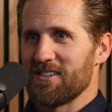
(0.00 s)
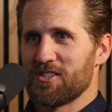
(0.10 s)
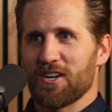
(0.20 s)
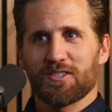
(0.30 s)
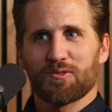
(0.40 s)

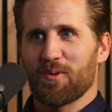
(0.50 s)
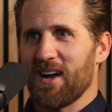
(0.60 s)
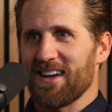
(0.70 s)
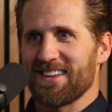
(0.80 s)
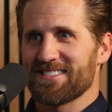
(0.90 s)
just
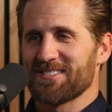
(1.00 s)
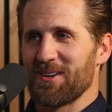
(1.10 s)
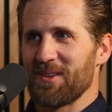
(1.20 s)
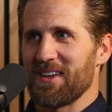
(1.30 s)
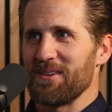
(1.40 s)
right
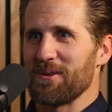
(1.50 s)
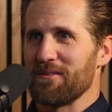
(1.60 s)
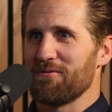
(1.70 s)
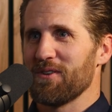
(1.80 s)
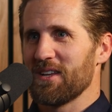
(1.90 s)
so that you
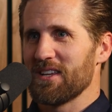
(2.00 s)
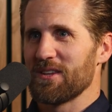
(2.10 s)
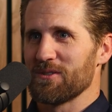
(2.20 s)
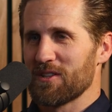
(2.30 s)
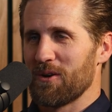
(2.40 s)
can fill in
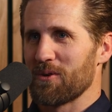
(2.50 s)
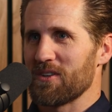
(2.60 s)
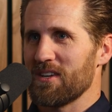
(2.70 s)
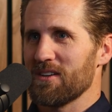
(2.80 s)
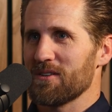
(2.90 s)
those lower
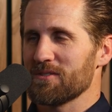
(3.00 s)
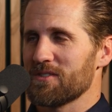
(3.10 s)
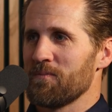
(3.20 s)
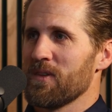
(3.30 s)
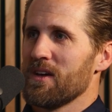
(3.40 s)

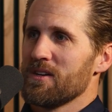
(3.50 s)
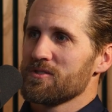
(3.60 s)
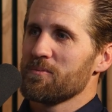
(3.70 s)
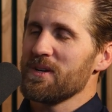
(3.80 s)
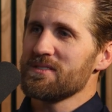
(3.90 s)
years.
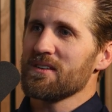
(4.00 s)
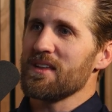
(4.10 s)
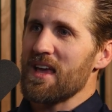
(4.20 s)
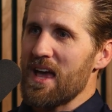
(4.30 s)
So basically,